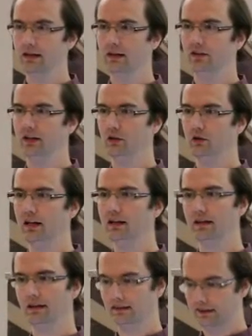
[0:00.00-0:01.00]
is that you
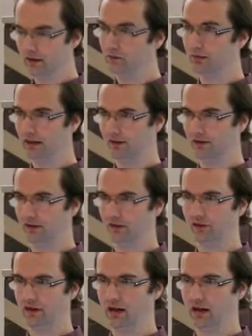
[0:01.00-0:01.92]
get these little places.